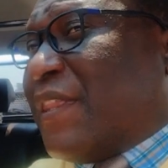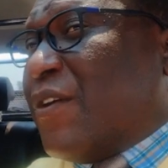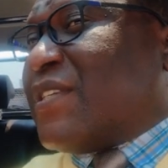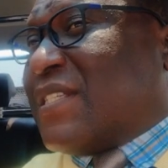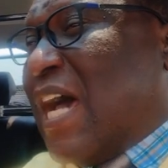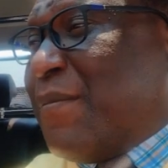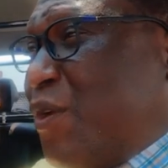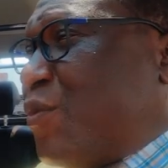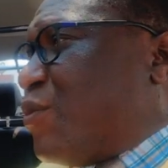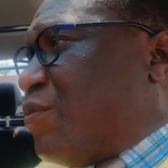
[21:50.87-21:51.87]
but there was a
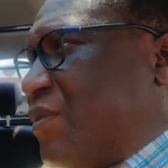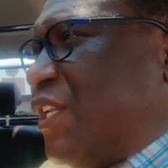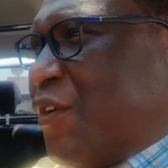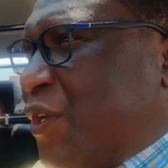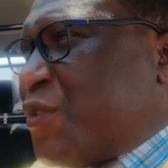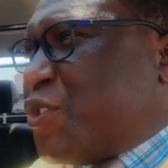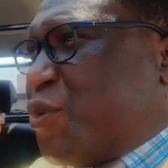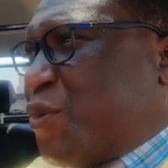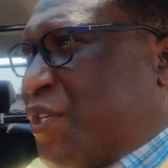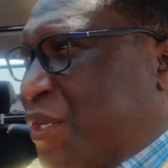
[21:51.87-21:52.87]
time he would
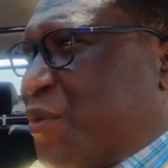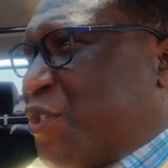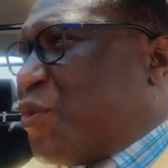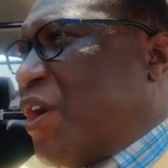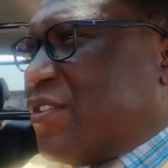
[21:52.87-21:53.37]
do